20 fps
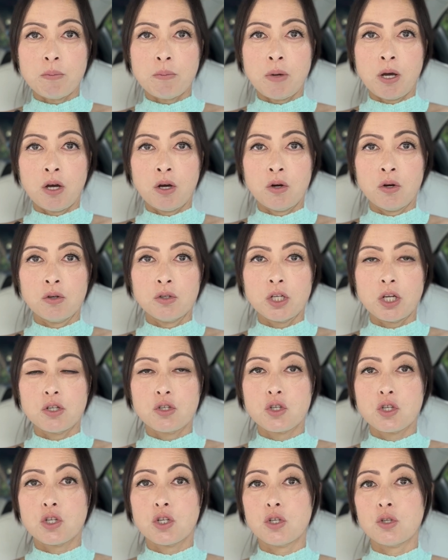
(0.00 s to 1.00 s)
mode
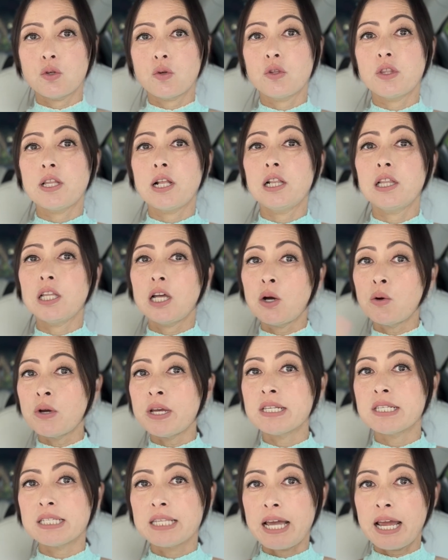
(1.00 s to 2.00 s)
to the
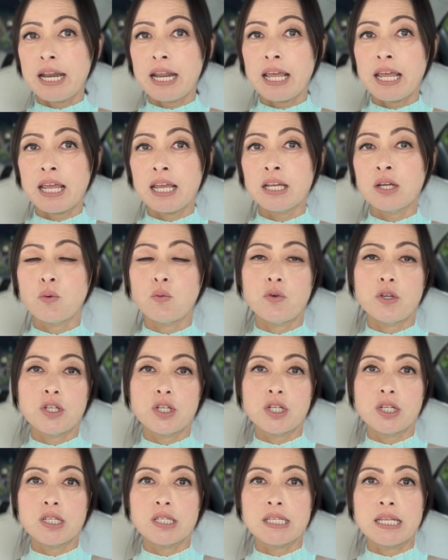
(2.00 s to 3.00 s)
lowest setting, which
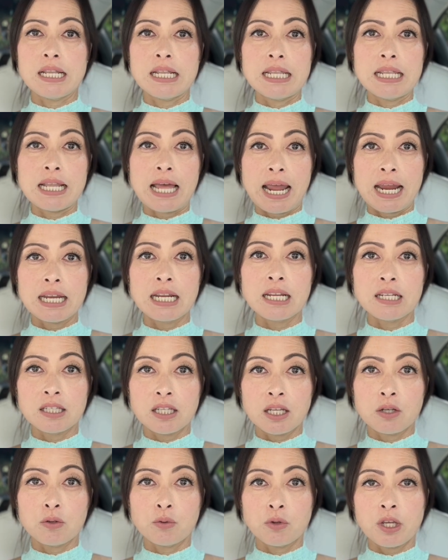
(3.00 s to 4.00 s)
is 90
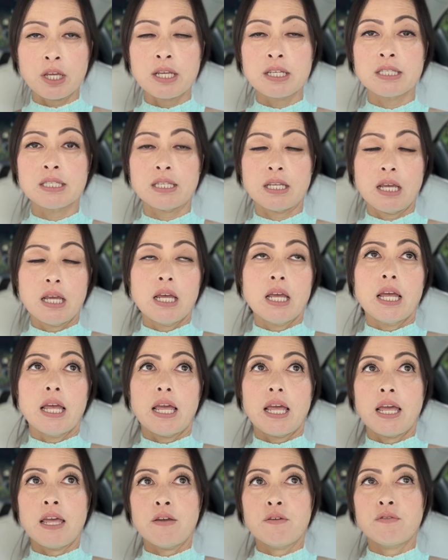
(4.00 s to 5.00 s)
degrees.
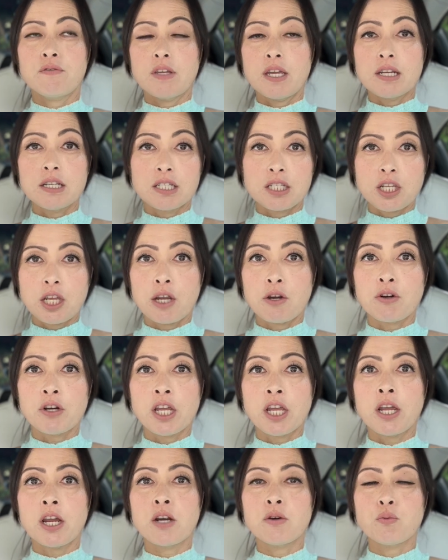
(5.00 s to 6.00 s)
If the
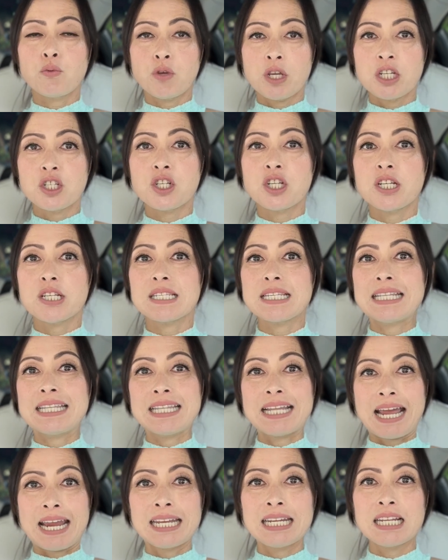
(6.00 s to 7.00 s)
interior reaches
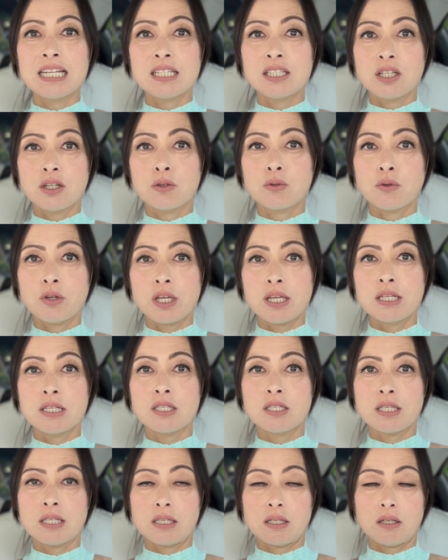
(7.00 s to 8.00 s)
90
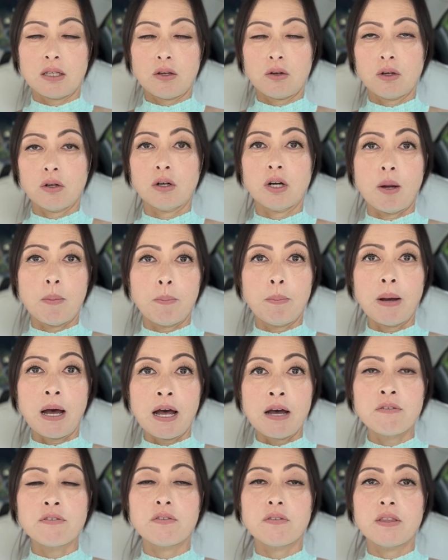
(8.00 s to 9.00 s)
degrees or
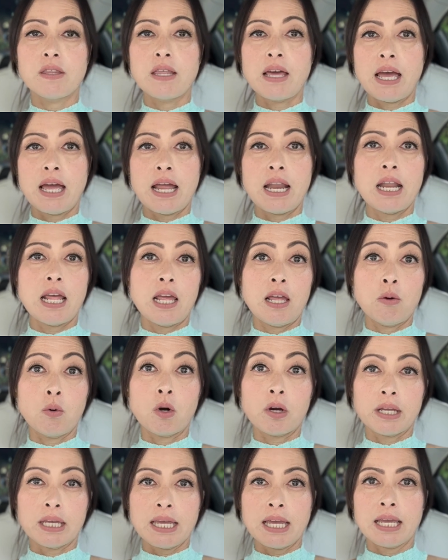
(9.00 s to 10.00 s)
above, then it will
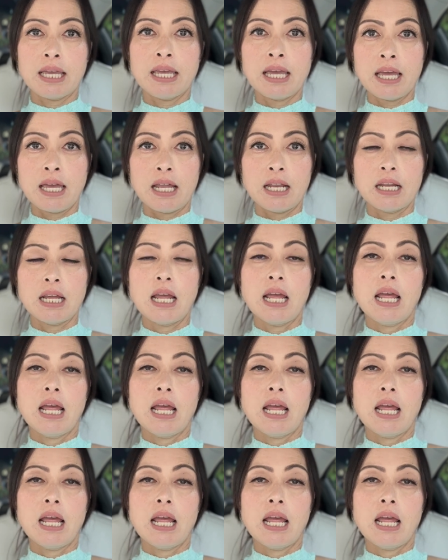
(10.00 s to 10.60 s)
kick in.